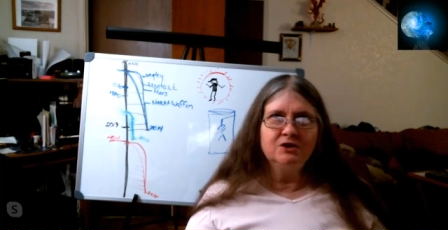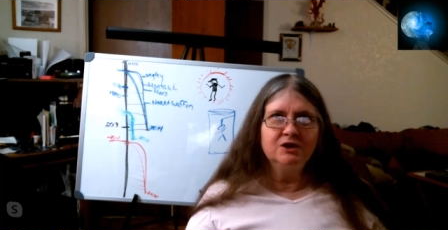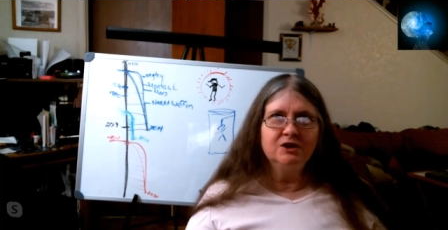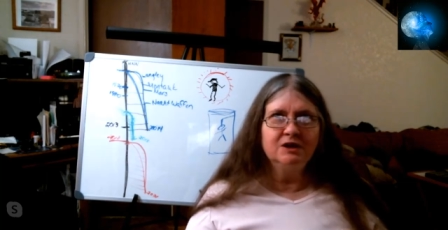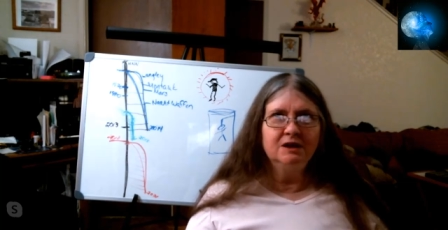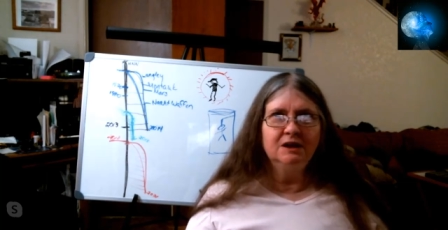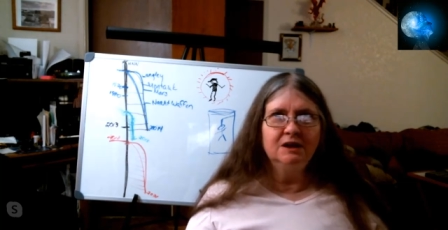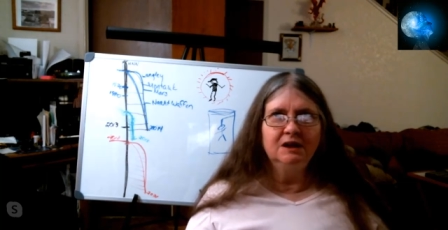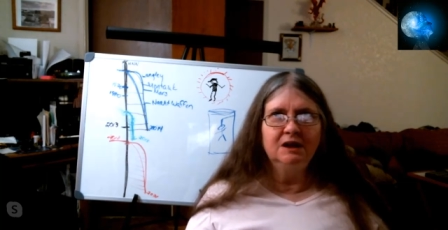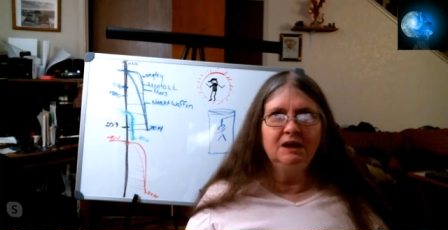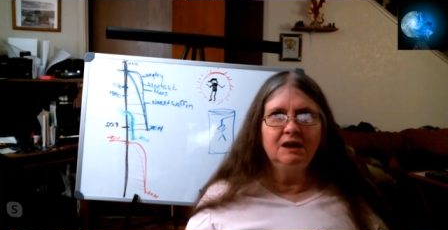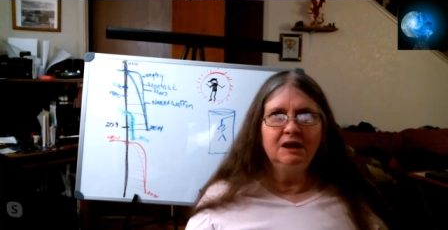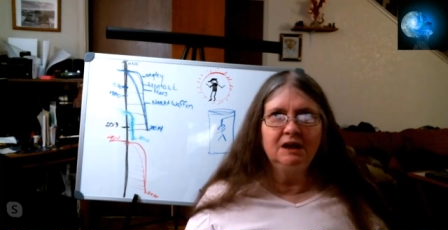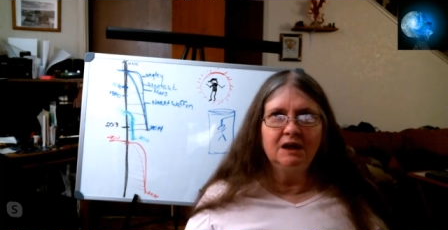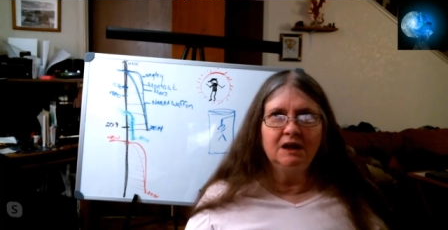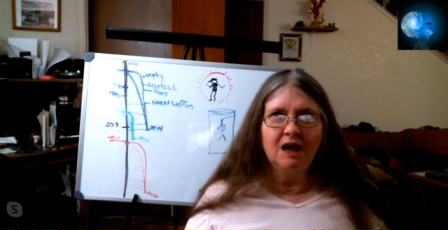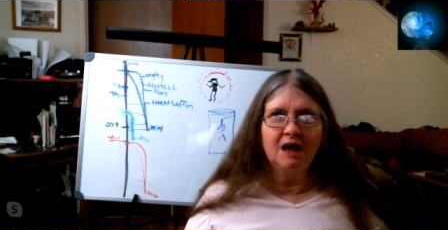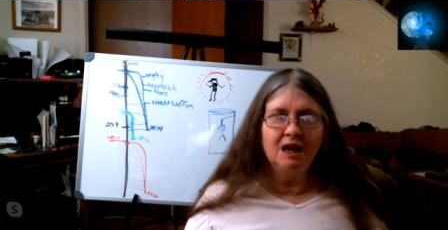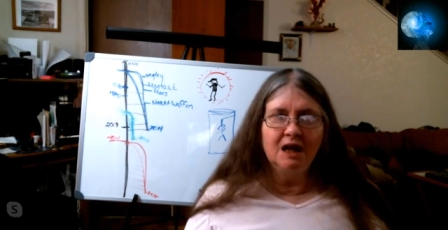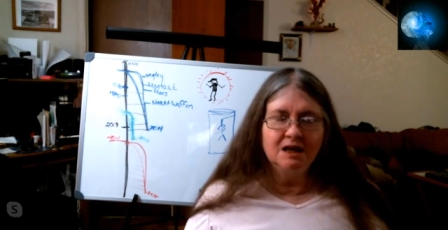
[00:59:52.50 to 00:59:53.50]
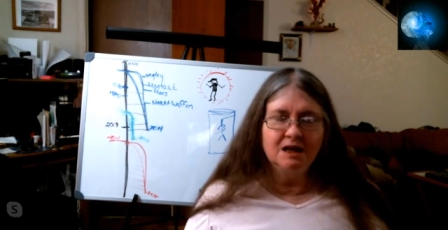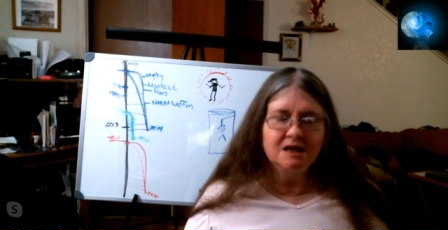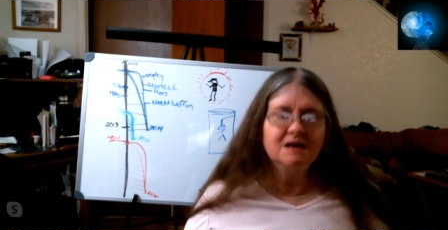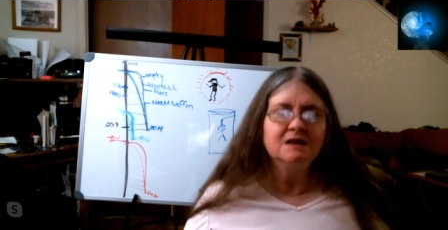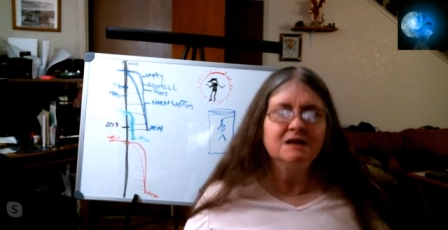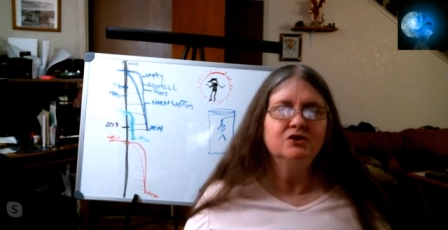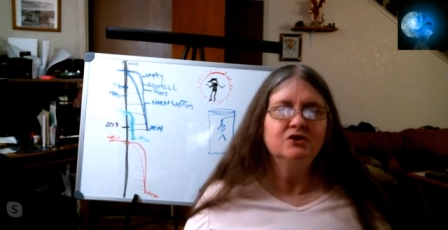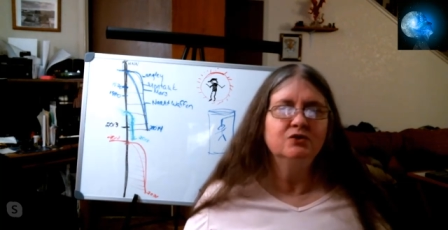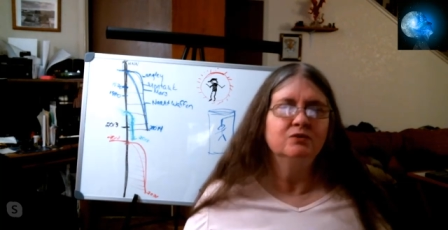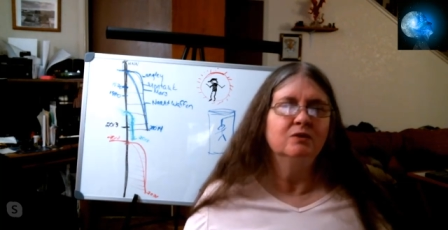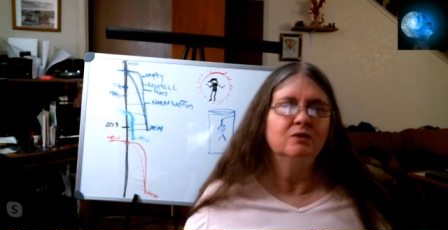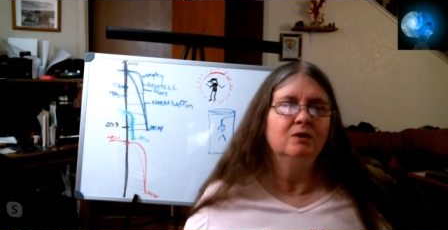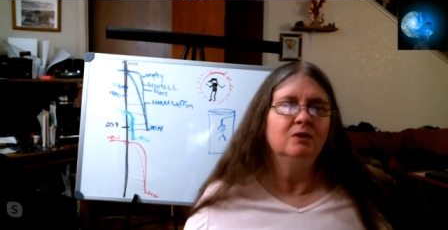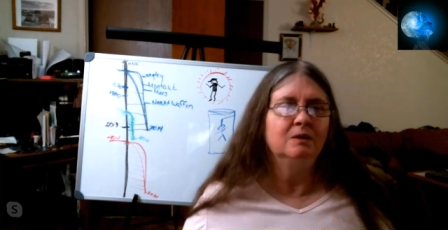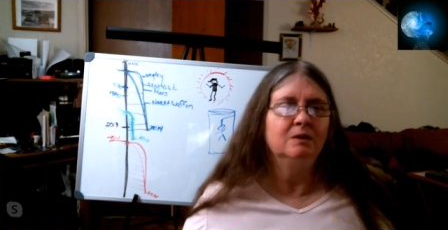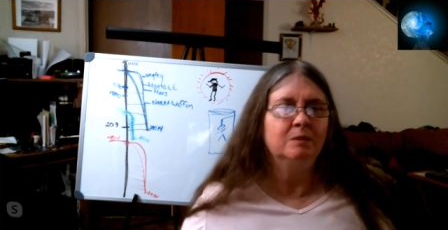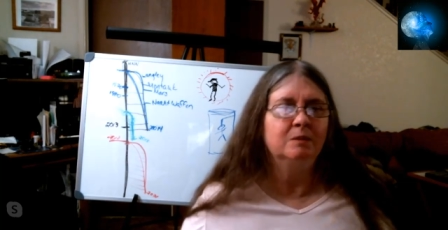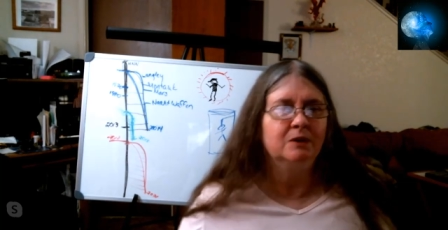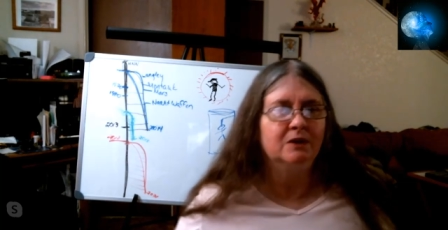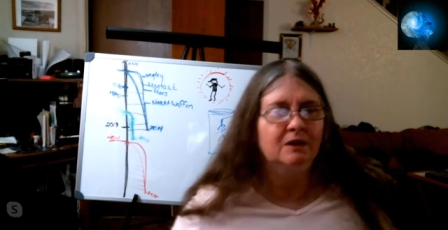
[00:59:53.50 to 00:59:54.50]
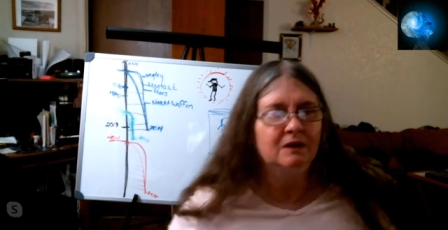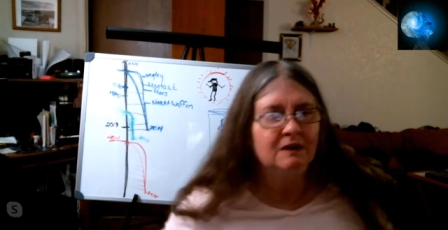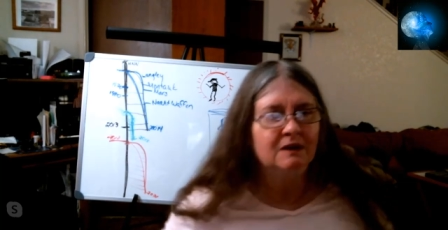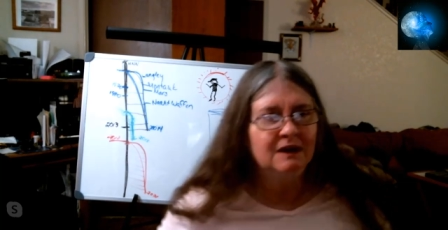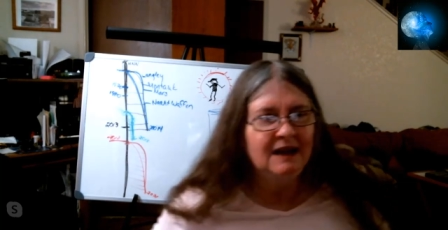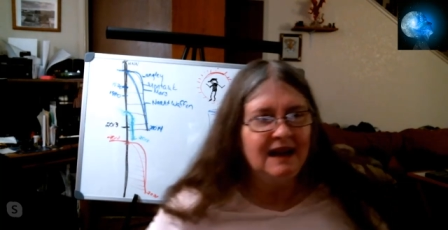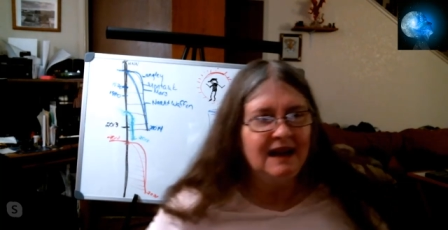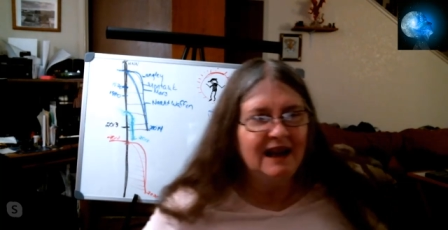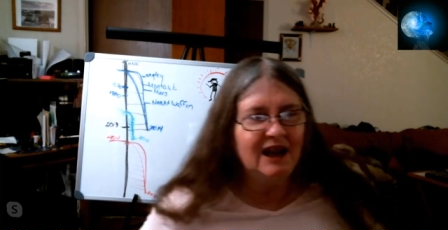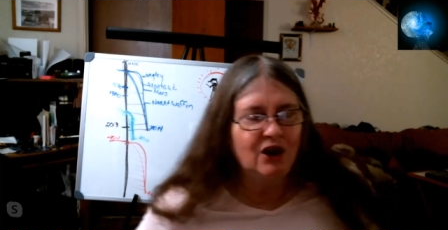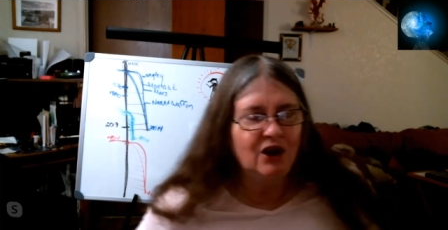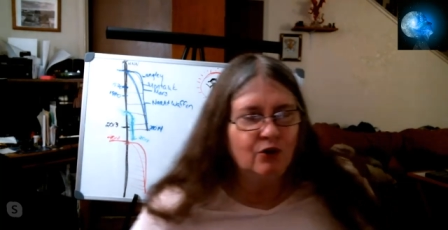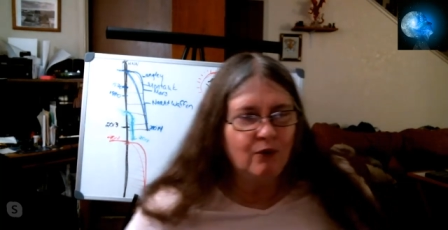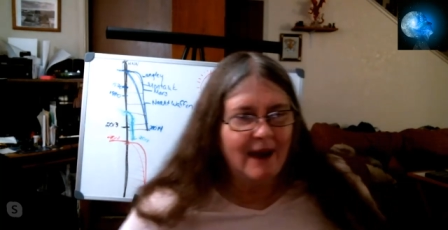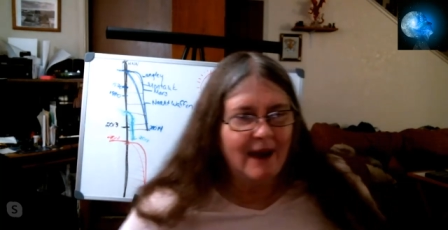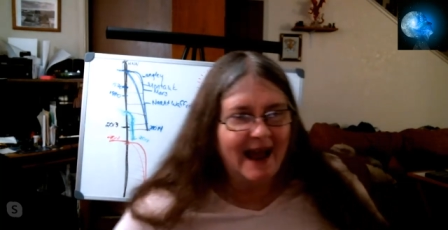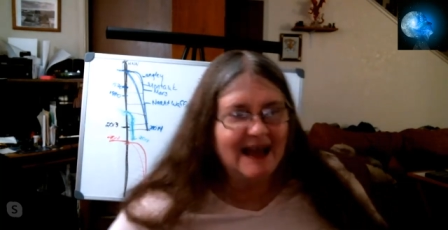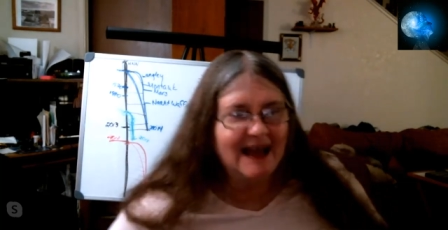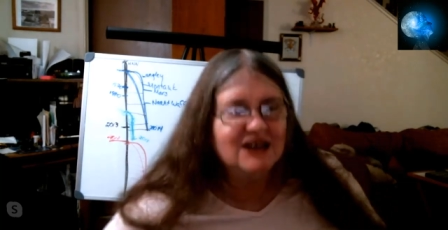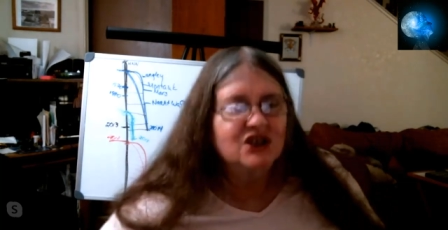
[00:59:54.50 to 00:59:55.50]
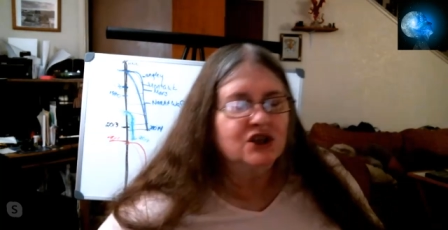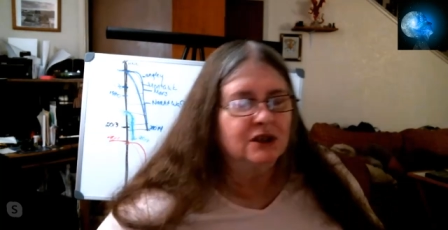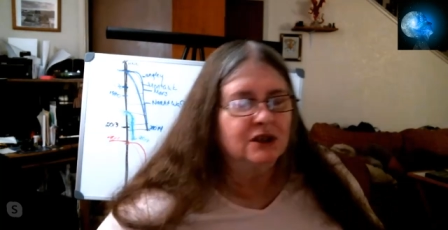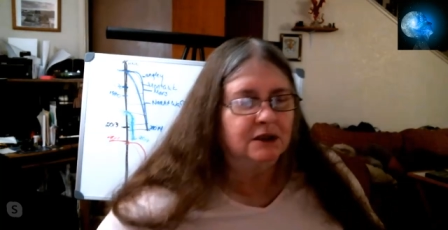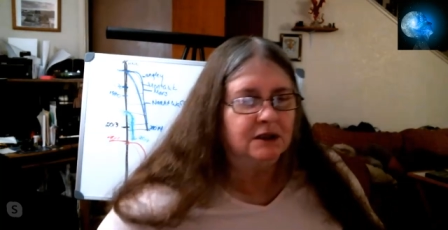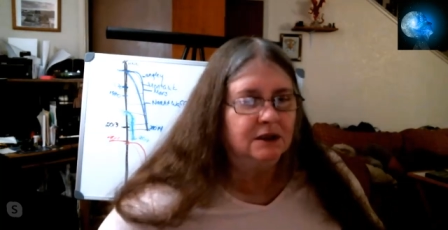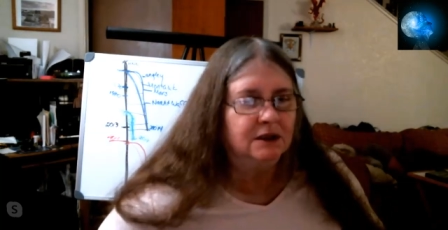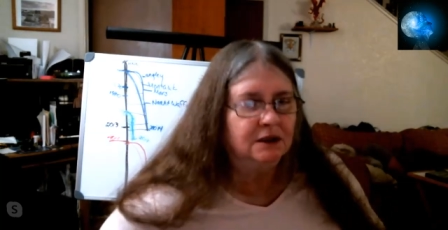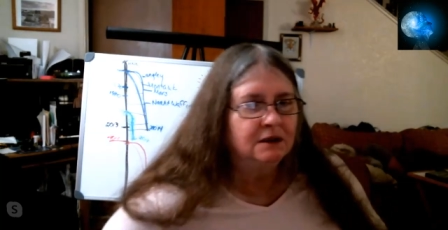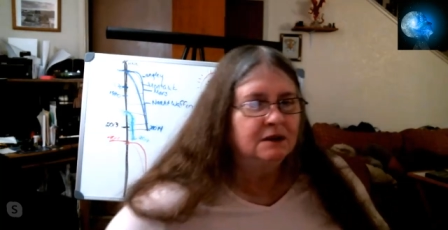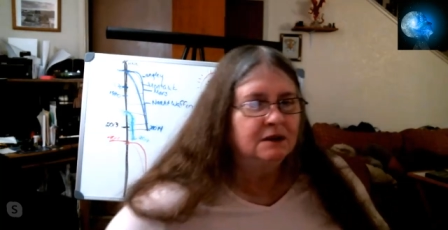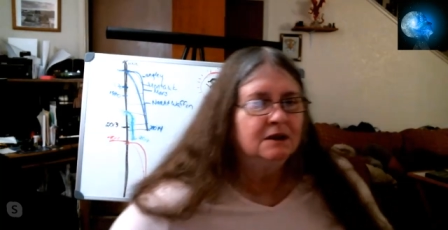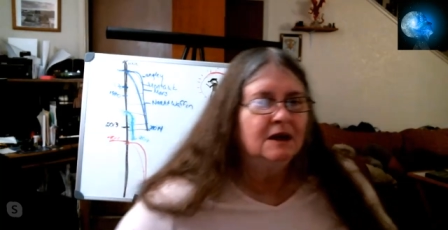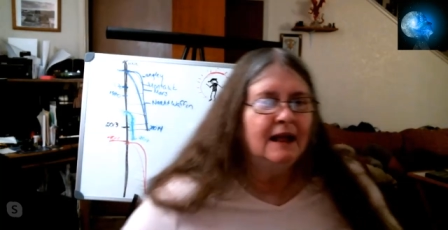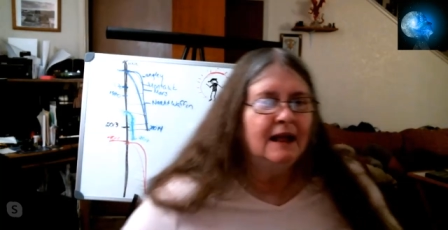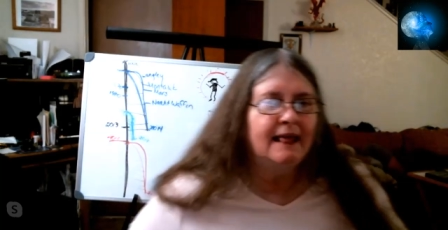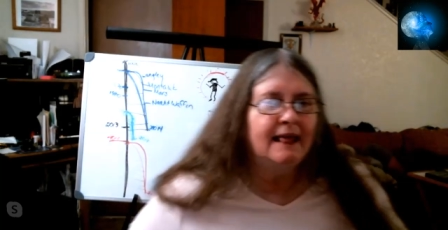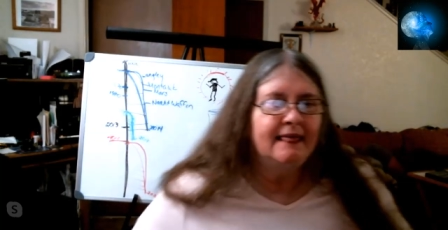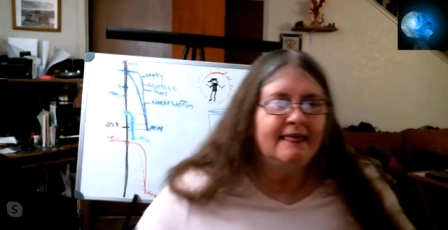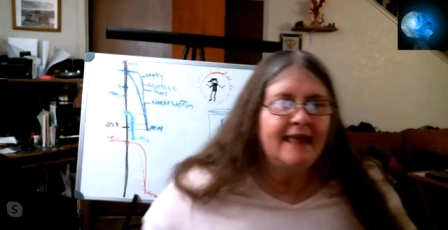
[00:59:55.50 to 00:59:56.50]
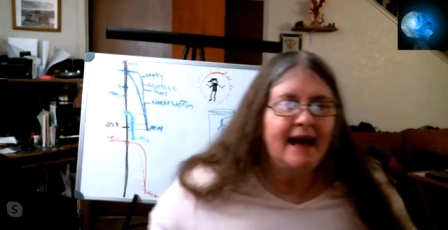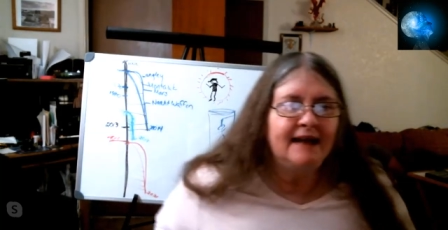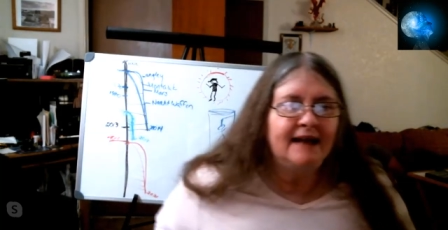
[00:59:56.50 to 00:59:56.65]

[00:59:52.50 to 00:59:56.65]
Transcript: emotionally uncontrollable, irrational.